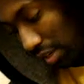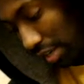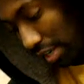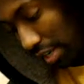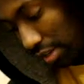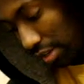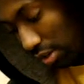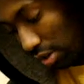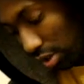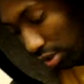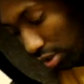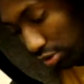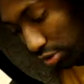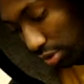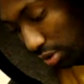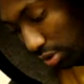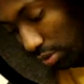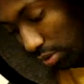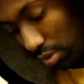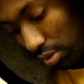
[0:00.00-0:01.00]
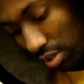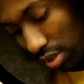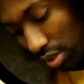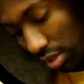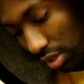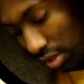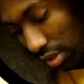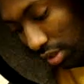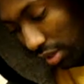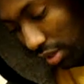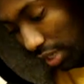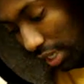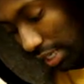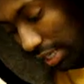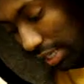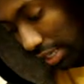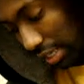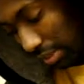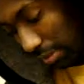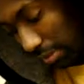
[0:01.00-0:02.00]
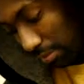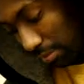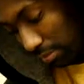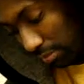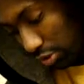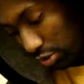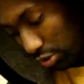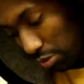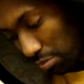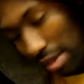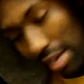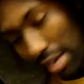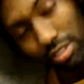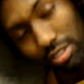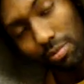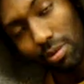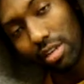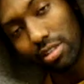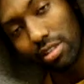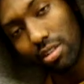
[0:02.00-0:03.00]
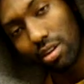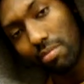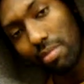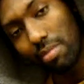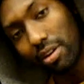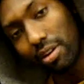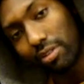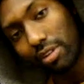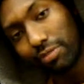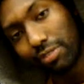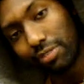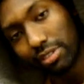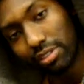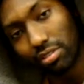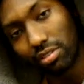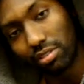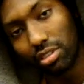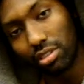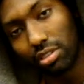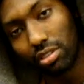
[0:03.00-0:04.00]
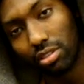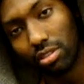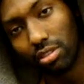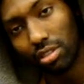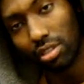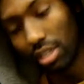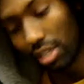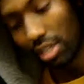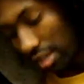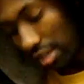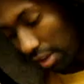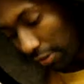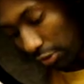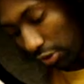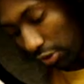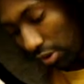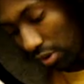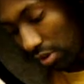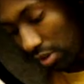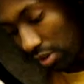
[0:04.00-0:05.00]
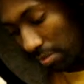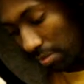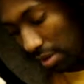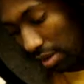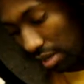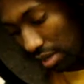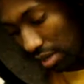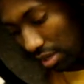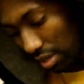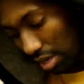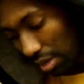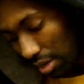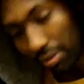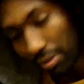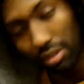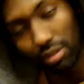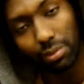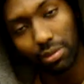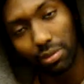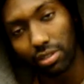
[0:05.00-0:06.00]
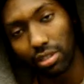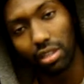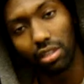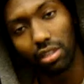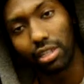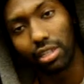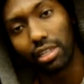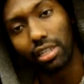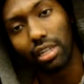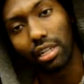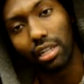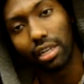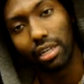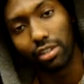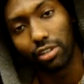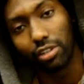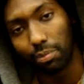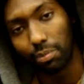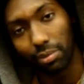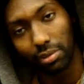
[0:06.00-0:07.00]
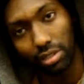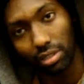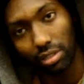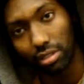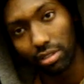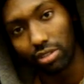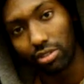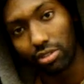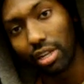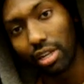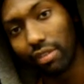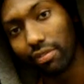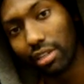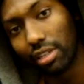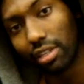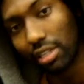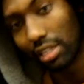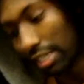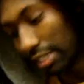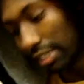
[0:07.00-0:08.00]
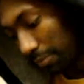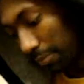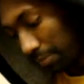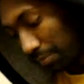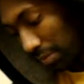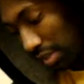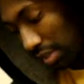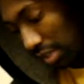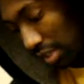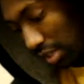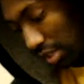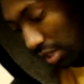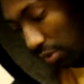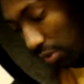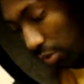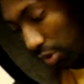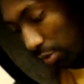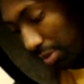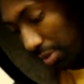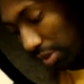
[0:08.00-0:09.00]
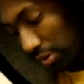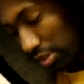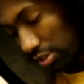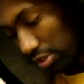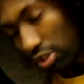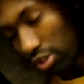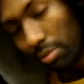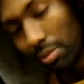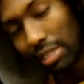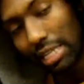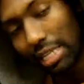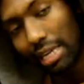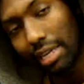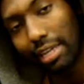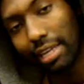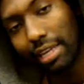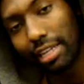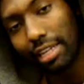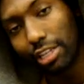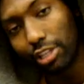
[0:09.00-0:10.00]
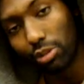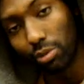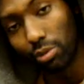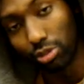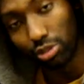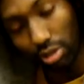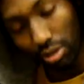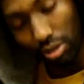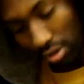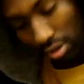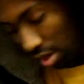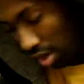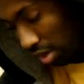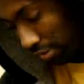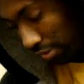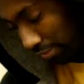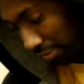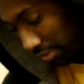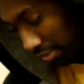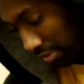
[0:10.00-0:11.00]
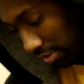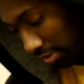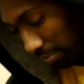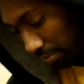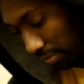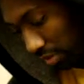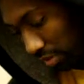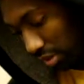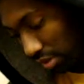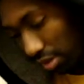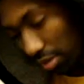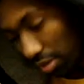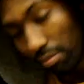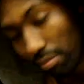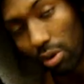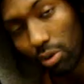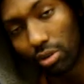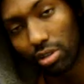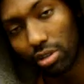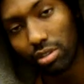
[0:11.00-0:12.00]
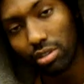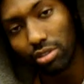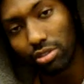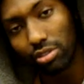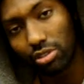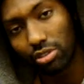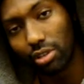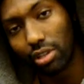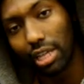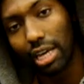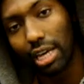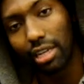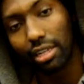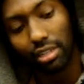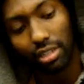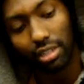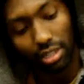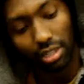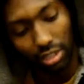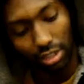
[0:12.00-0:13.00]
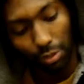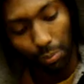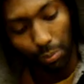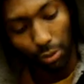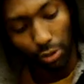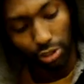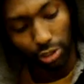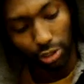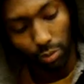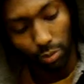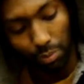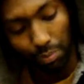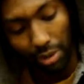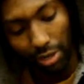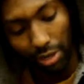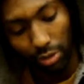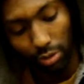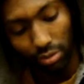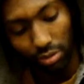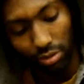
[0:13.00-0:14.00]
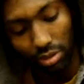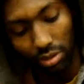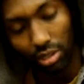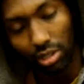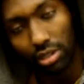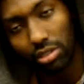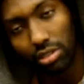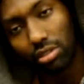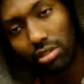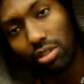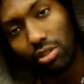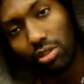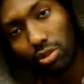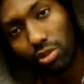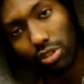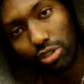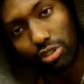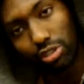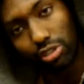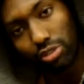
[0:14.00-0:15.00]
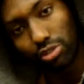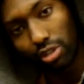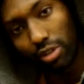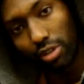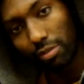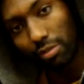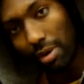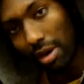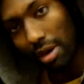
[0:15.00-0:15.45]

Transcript: and also um, to maximize our battery efficiency, if you're going up a, uh, up a particular incline or a particular grade of incline, we'll be able to determine that and either we'll turn off the motor so that the person will pedal in order to conserve the